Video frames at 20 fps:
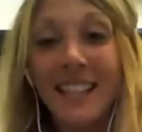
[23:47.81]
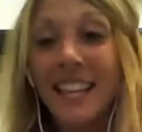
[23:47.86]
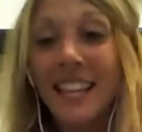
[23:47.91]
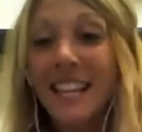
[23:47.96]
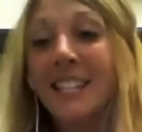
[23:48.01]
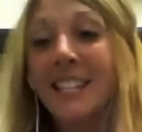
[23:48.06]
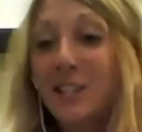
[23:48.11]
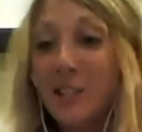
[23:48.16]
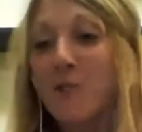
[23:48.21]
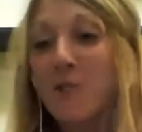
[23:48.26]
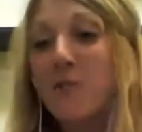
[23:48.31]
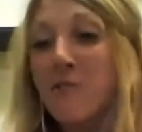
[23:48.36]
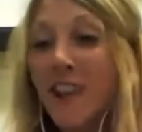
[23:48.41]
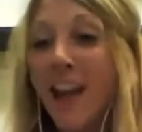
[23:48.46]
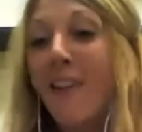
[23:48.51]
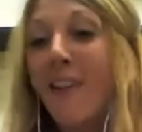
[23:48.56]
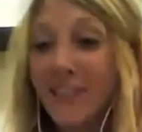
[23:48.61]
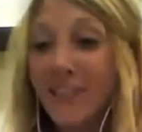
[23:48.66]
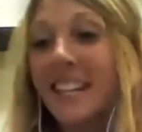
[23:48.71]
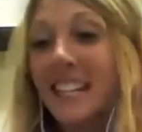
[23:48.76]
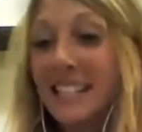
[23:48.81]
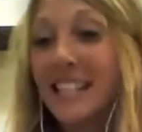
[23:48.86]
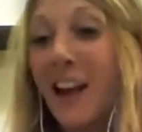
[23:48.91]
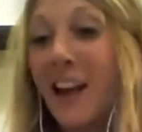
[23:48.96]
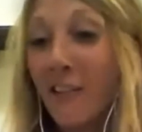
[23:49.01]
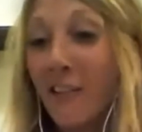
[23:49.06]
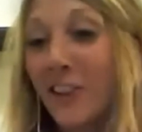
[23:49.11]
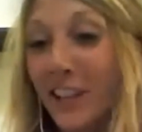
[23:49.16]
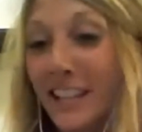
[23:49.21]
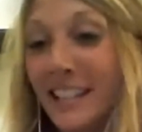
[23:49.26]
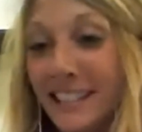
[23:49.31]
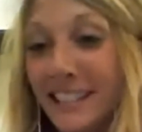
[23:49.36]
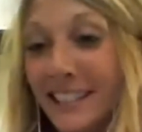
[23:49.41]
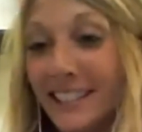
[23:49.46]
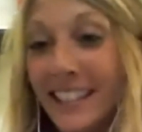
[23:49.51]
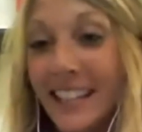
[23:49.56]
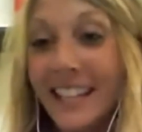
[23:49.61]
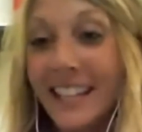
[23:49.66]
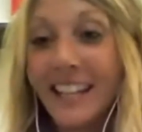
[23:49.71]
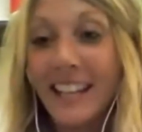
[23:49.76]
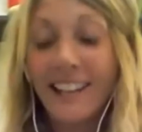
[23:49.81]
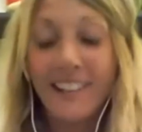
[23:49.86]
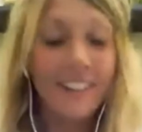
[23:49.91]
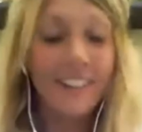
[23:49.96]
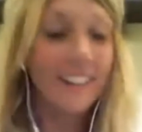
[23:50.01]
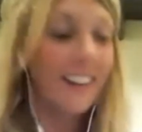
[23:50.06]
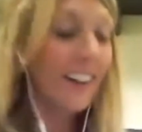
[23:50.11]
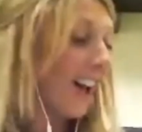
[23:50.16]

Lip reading: These never get deleted.